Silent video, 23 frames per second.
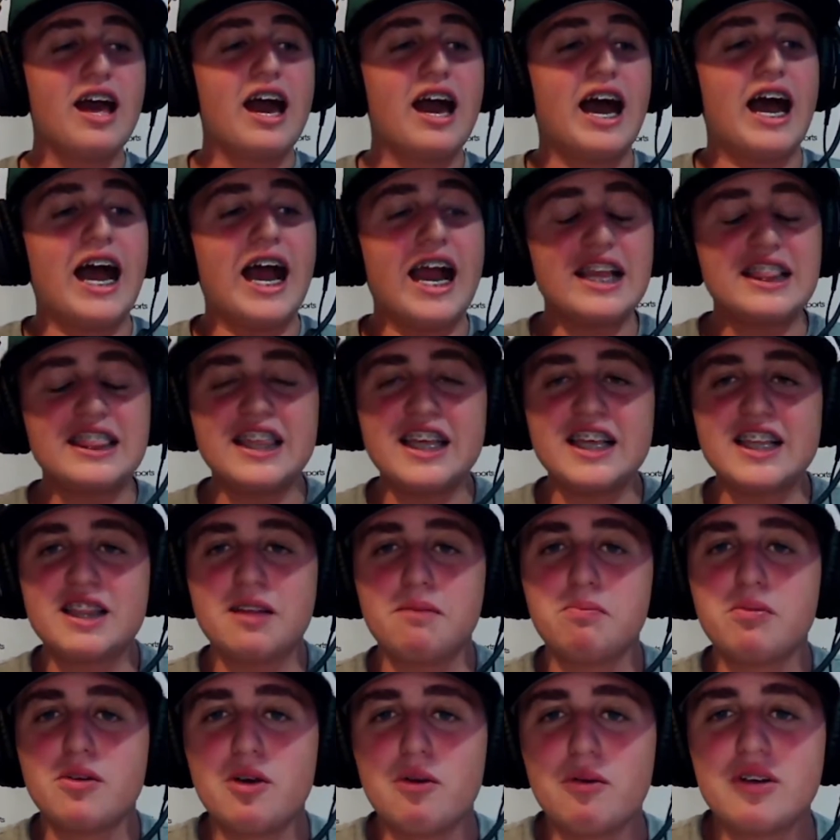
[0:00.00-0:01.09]
I think the
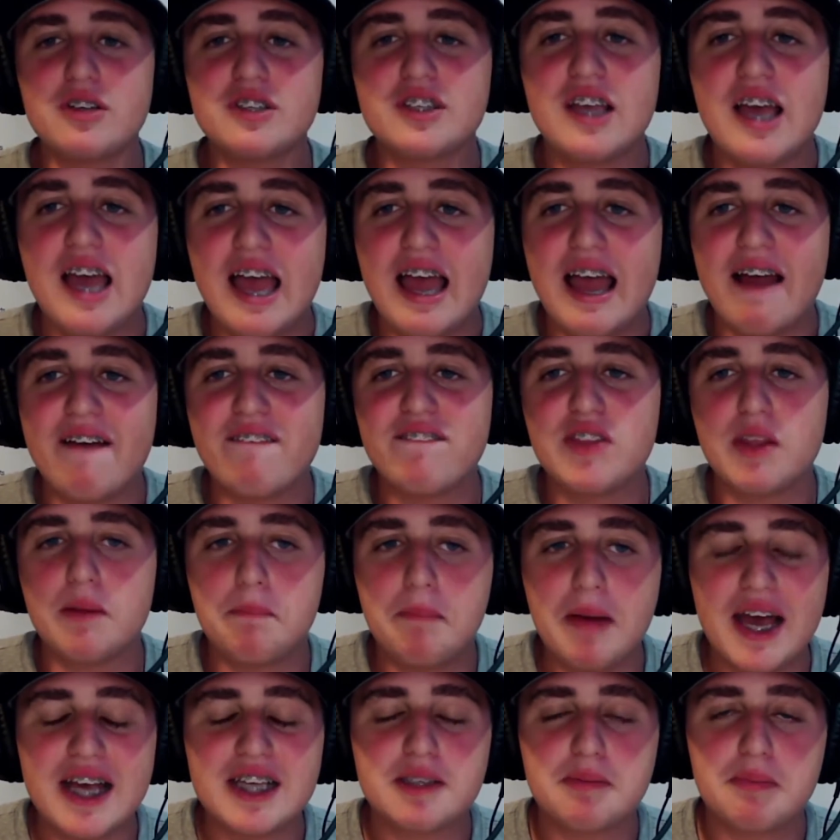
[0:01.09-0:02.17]
Brewers have the
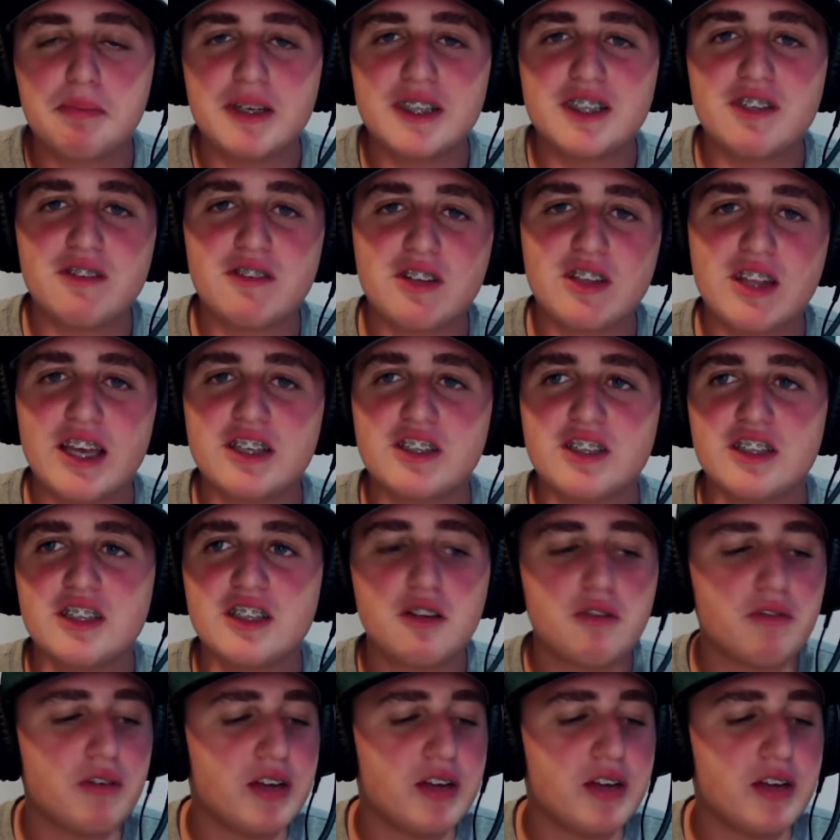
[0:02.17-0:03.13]
best pitching rotation in